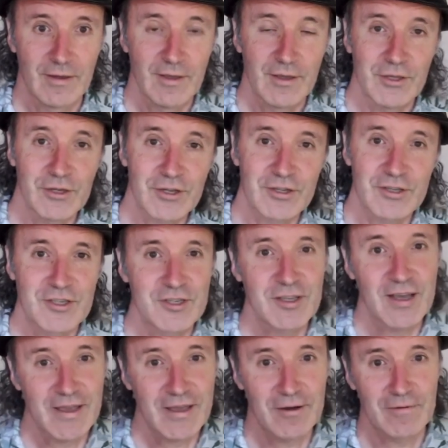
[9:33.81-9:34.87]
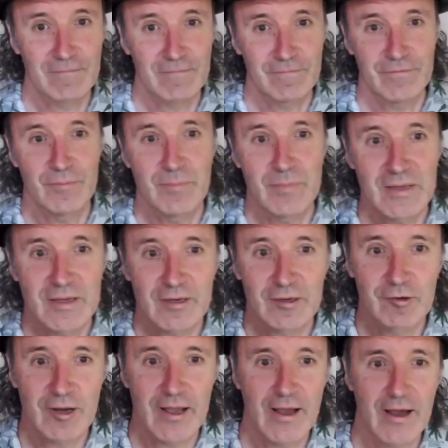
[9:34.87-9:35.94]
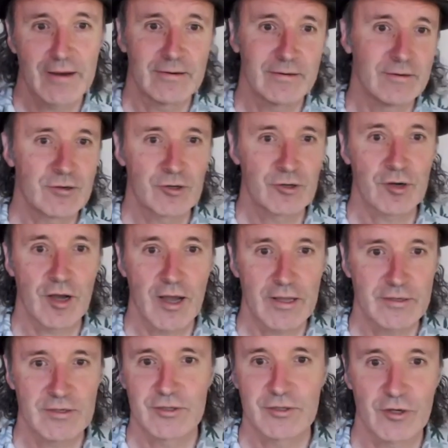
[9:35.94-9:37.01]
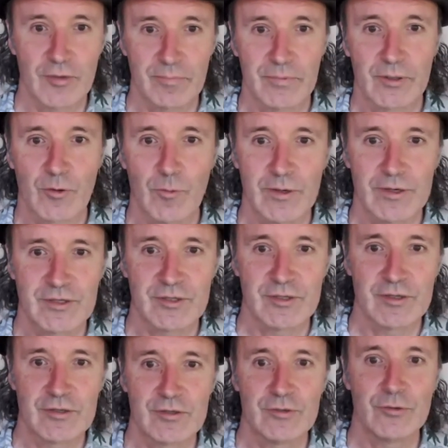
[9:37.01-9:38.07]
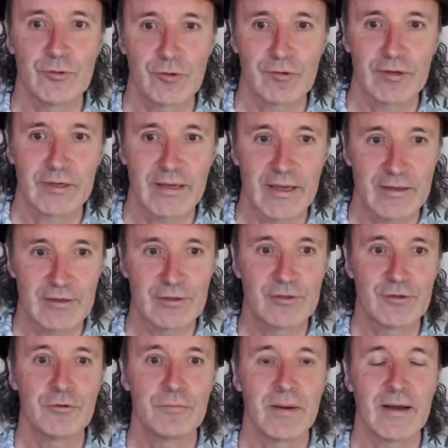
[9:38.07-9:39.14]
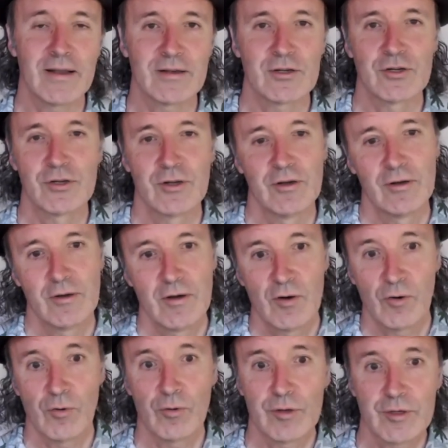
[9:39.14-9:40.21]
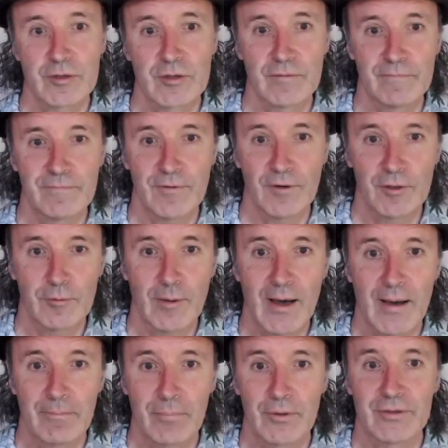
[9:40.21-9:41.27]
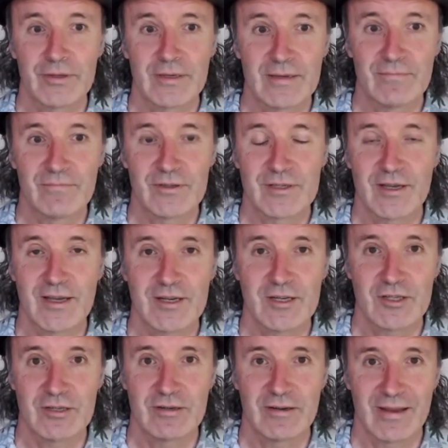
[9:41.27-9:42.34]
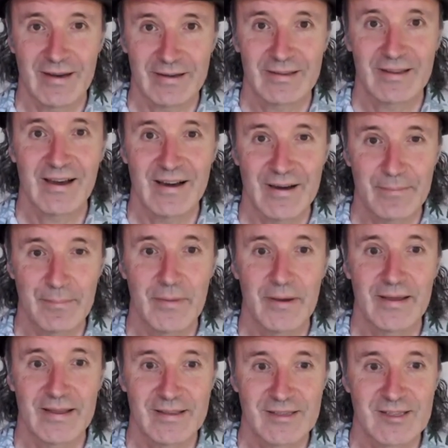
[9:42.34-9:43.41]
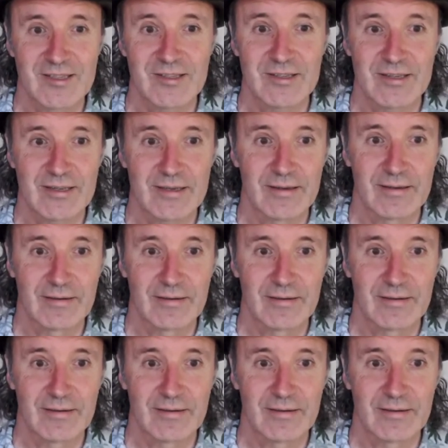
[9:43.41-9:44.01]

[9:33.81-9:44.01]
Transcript: You can stay on familiar ground and try to stop the questions gnawing at you too much, or you can follow up on the invitation and come and see.